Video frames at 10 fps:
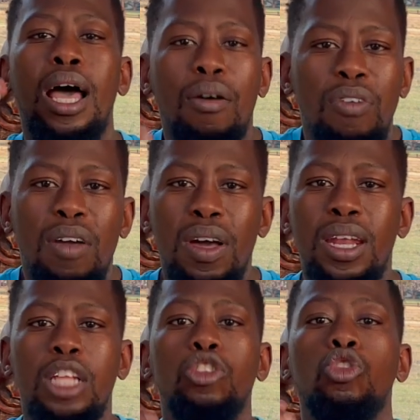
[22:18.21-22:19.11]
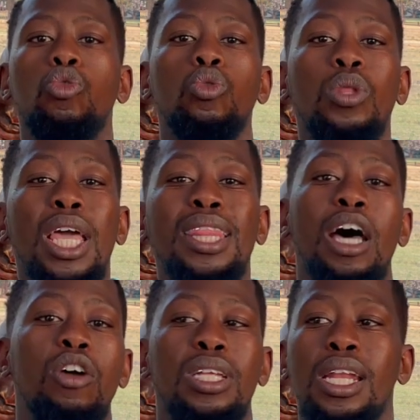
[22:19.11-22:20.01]
500 to
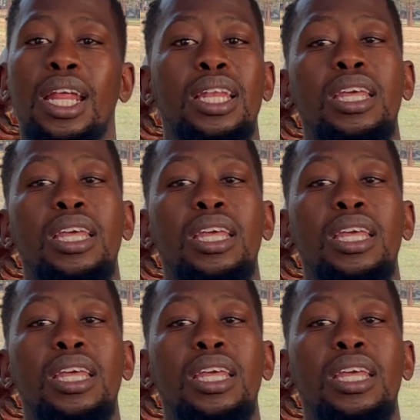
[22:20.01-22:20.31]
1,000 rand,